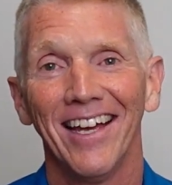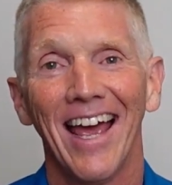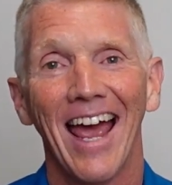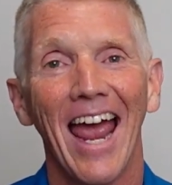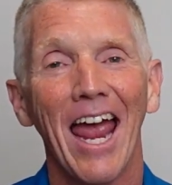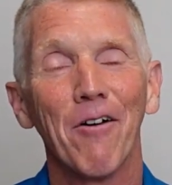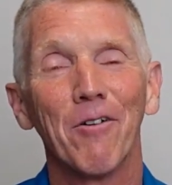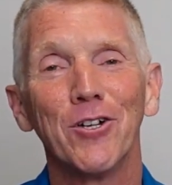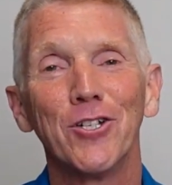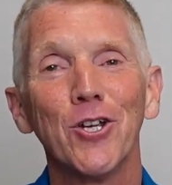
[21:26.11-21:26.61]

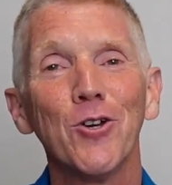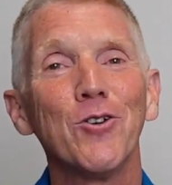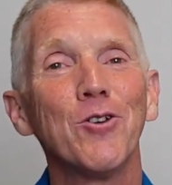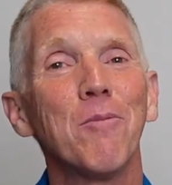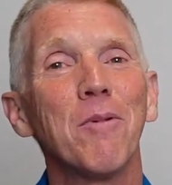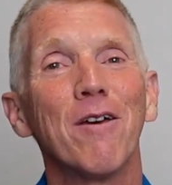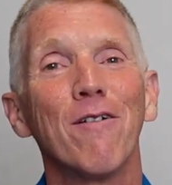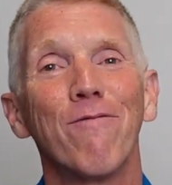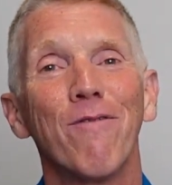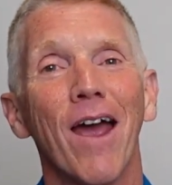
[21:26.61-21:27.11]
Hey, would you do
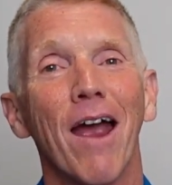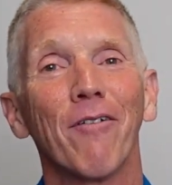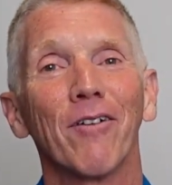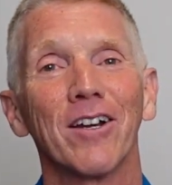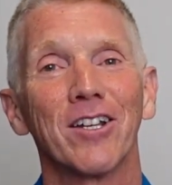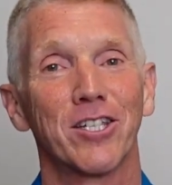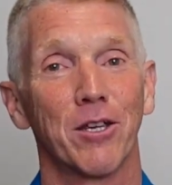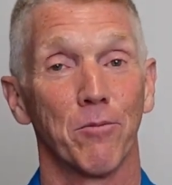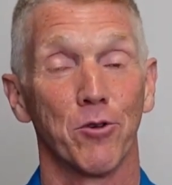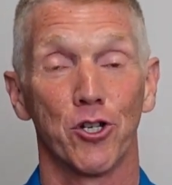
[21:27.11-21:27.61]
me a favor
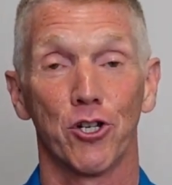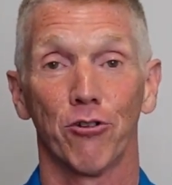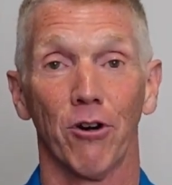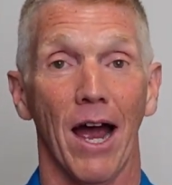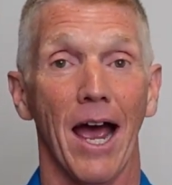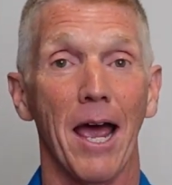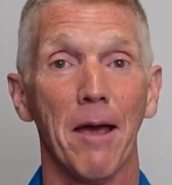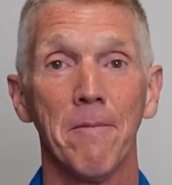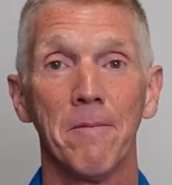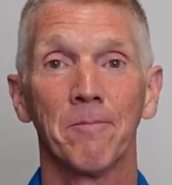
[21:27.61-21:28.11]
and
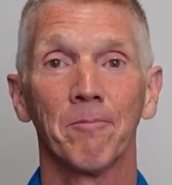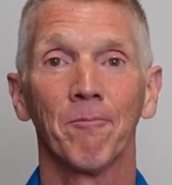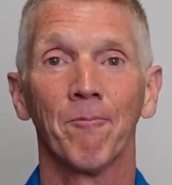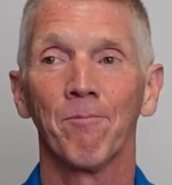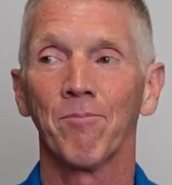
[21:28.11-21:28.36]
subscribe?